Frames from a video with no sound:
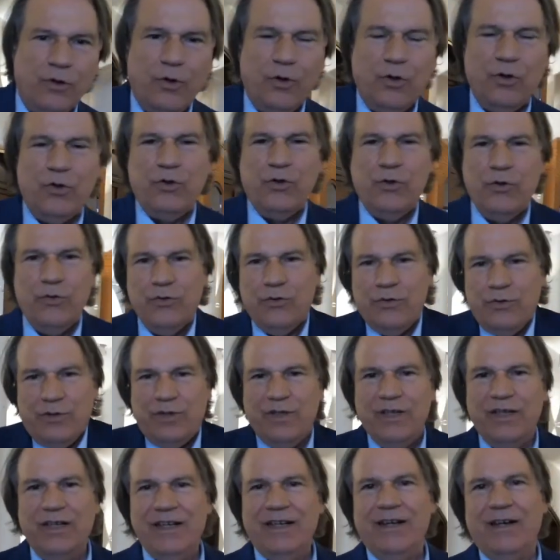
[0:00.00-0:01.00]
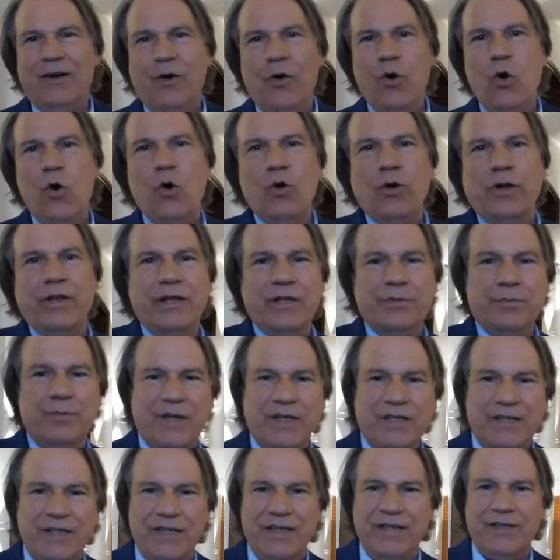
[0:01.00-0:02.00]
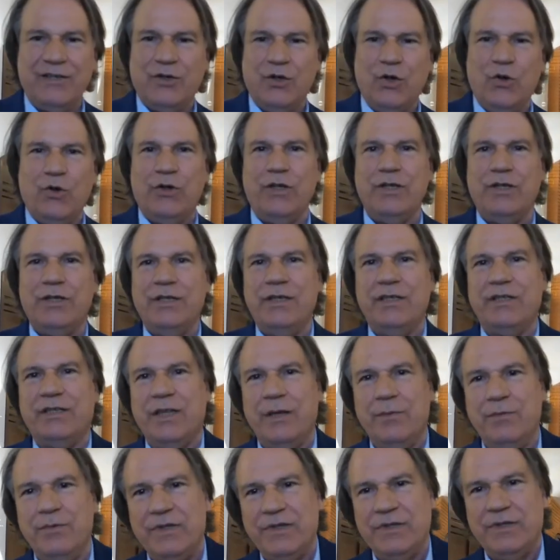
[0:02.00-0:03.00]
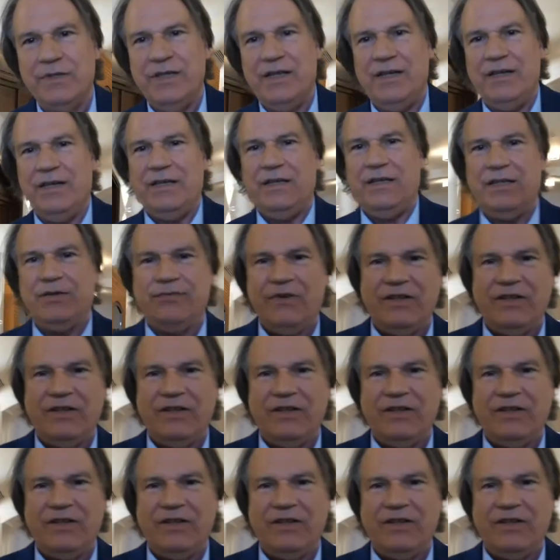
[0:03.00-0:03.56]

on you all these machines, all these systems, these